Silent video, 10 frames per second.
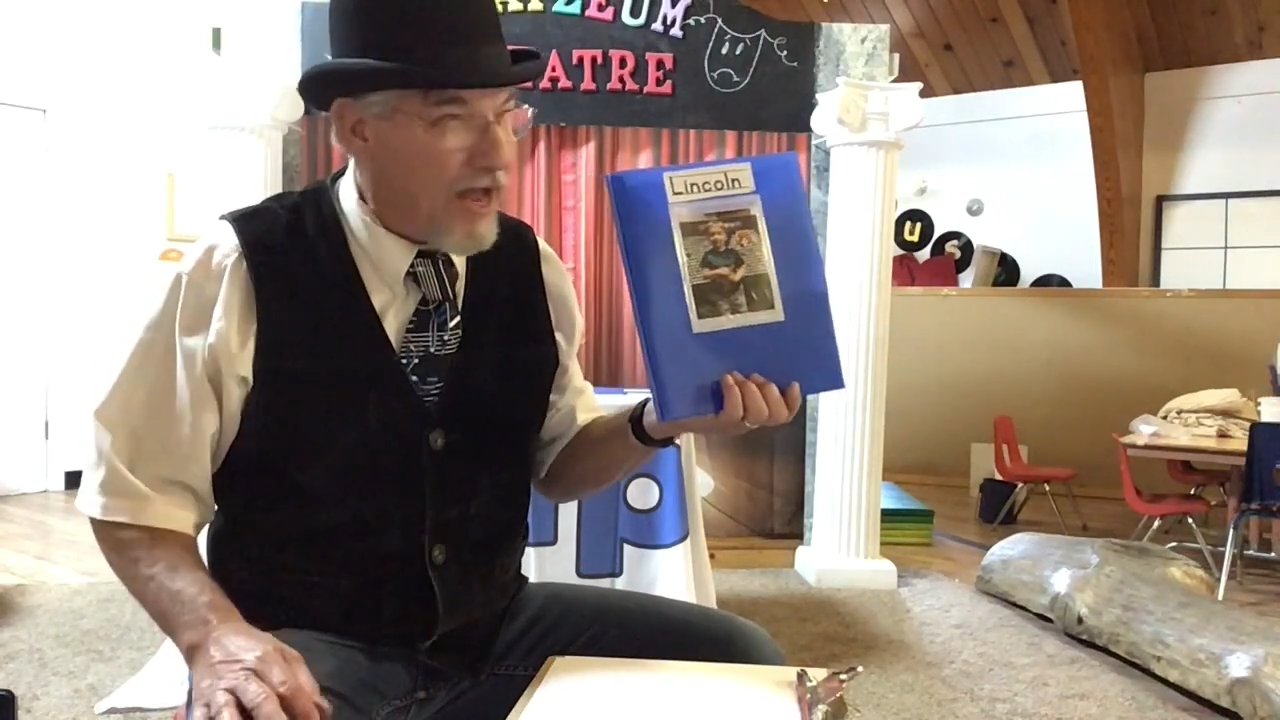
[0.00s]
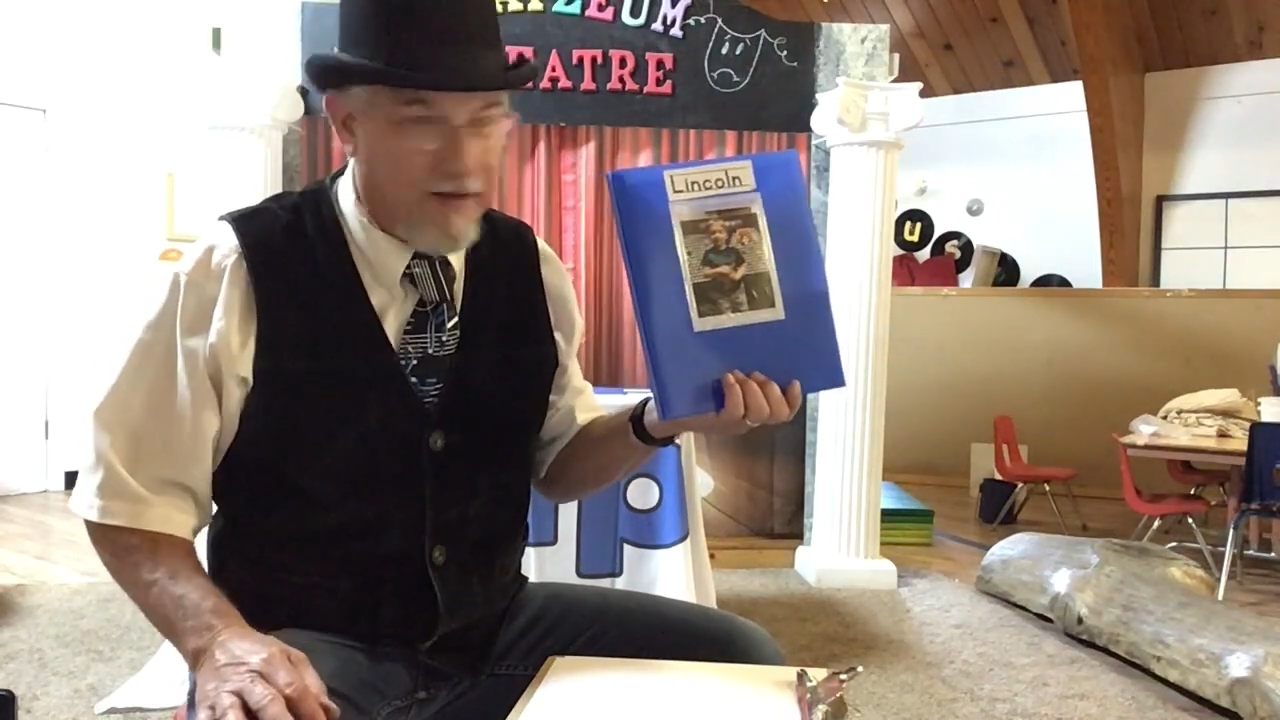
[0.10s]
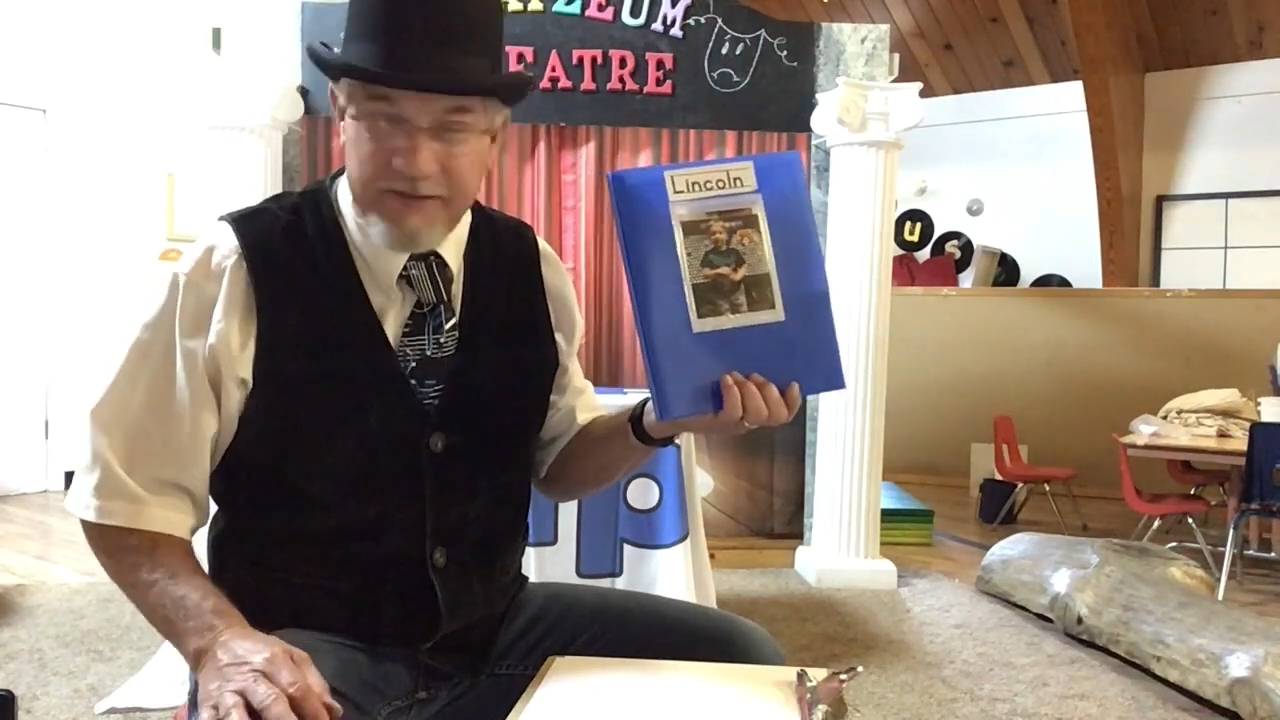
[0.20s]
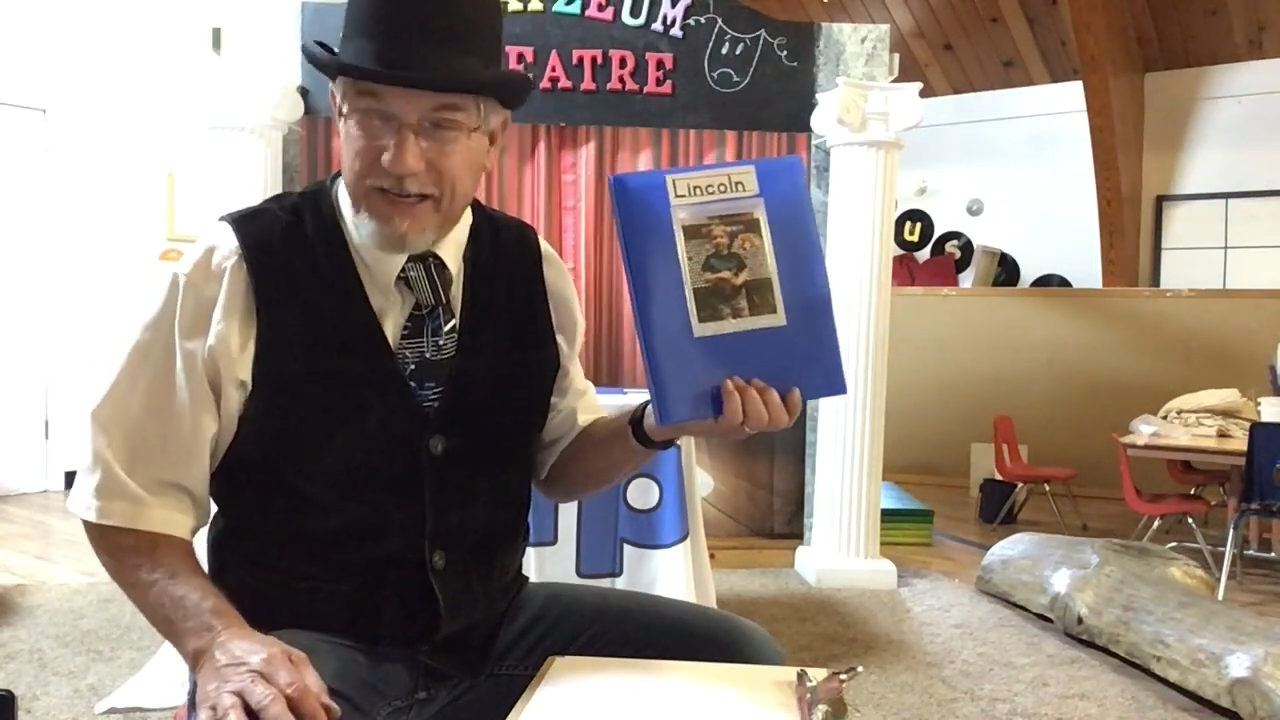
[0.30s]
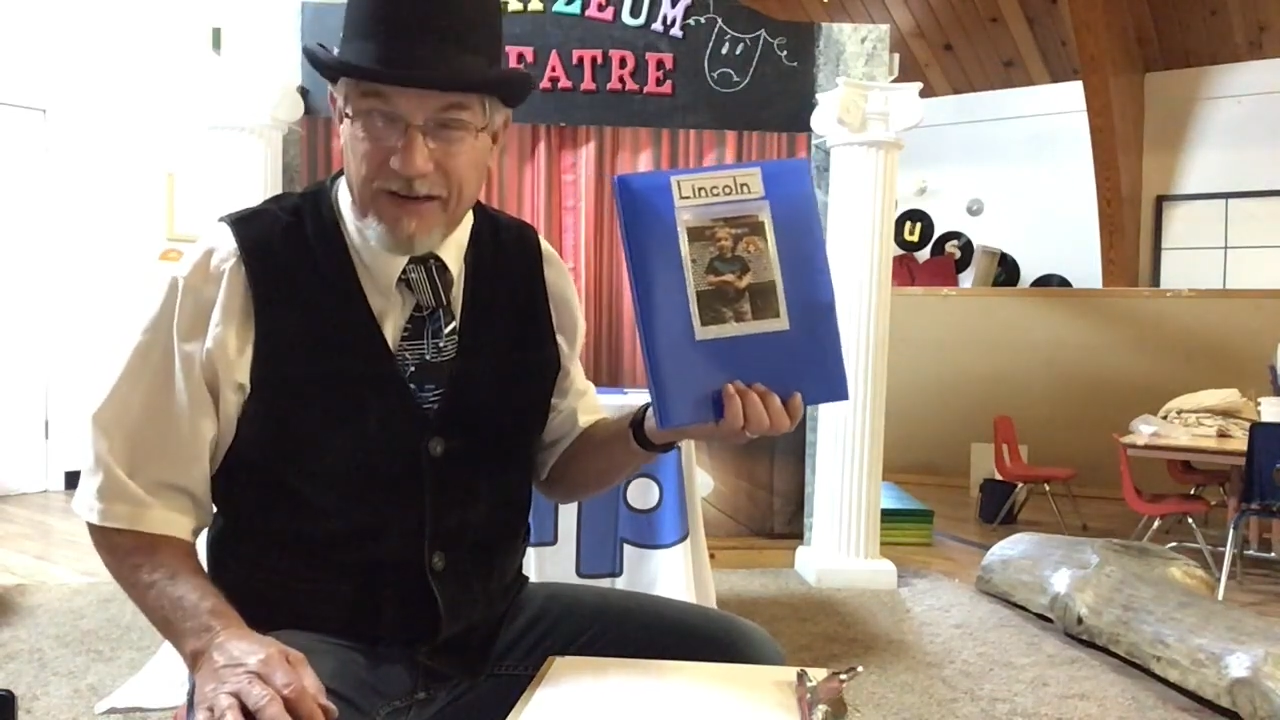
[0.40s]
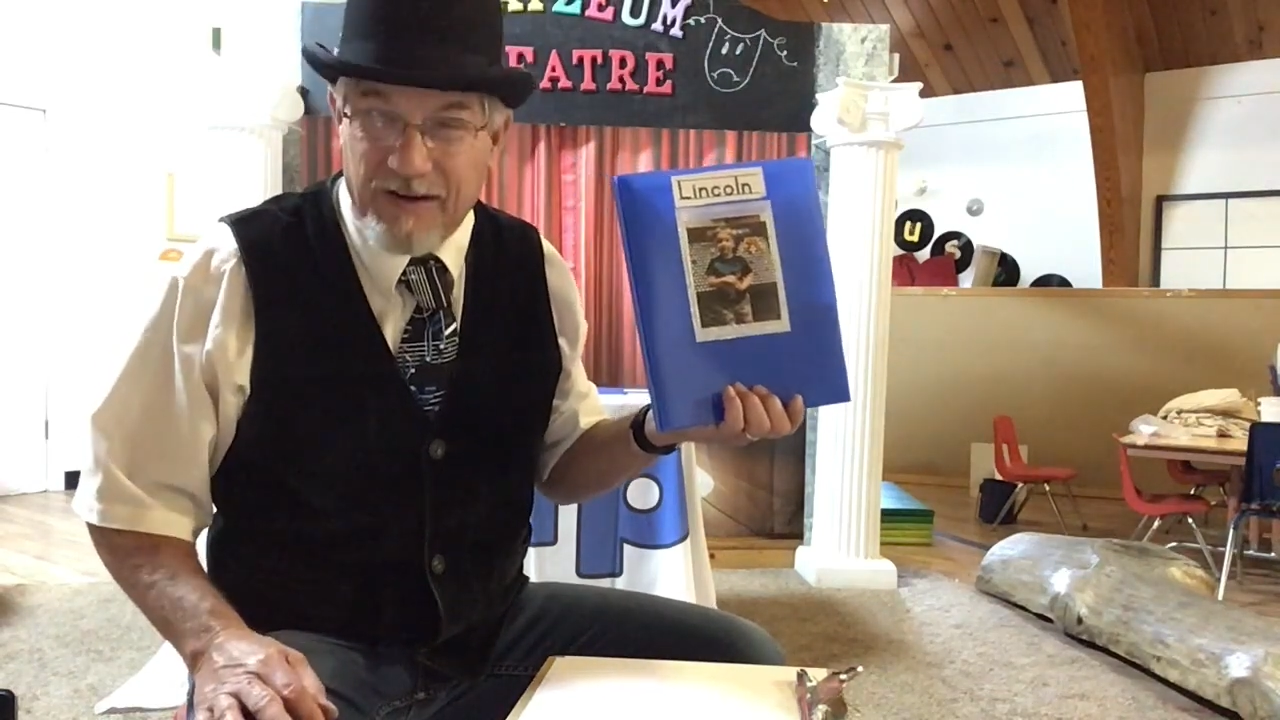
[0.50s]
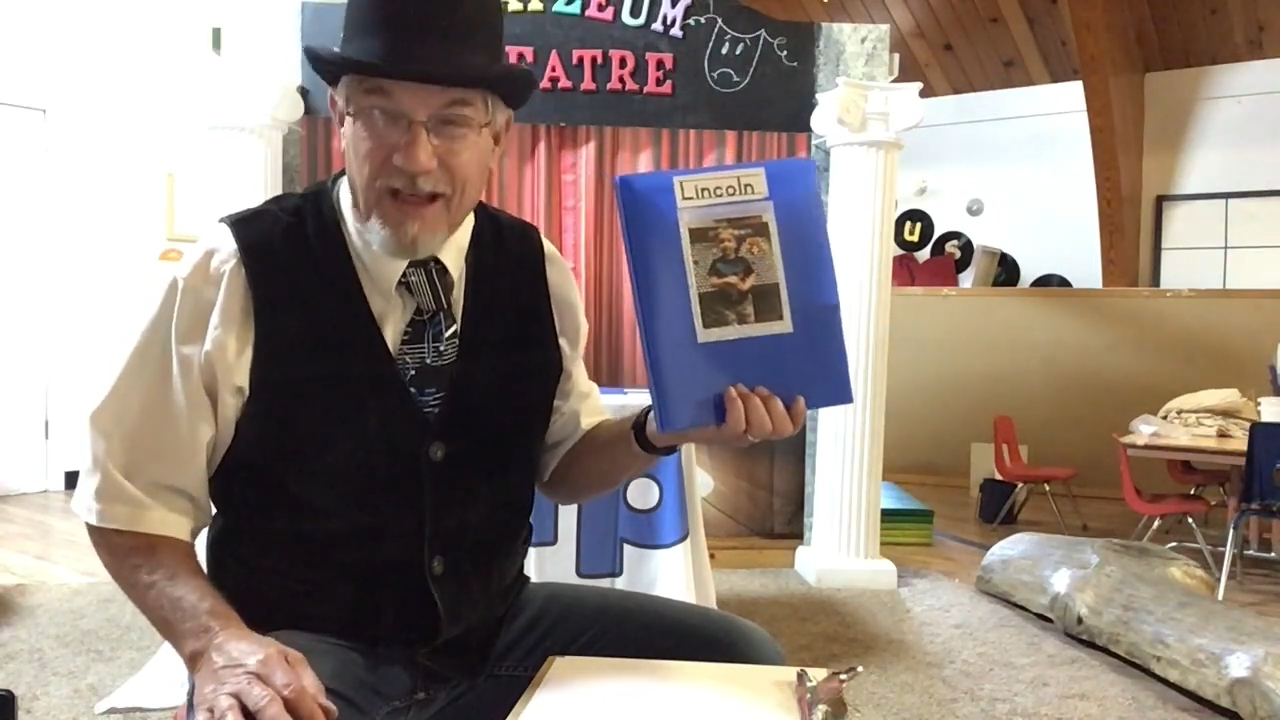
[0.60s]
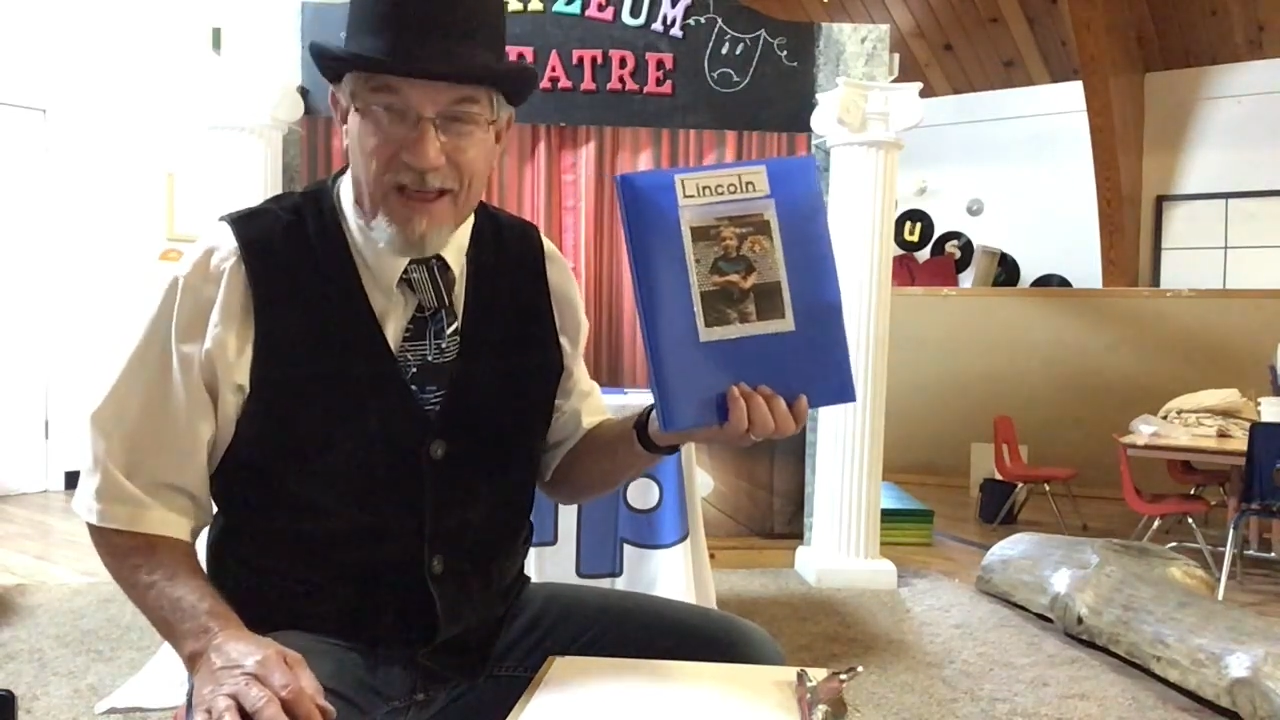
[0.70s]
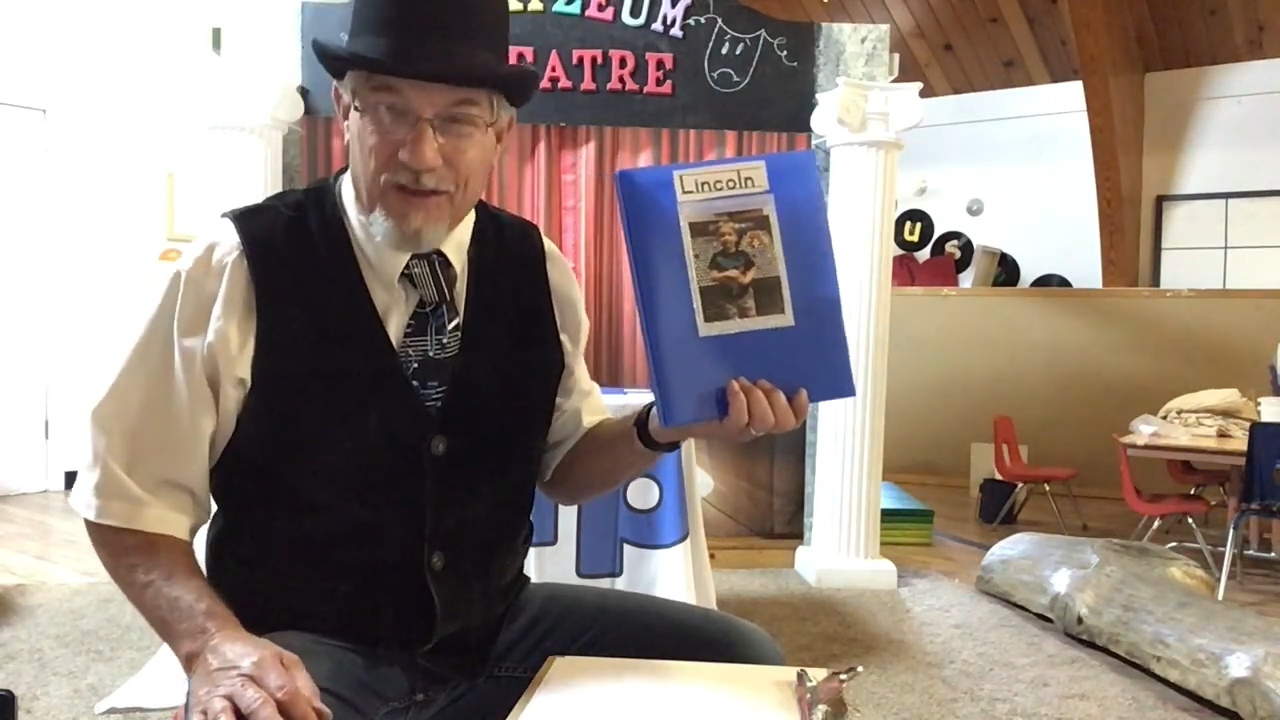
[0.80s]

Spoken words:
have it here,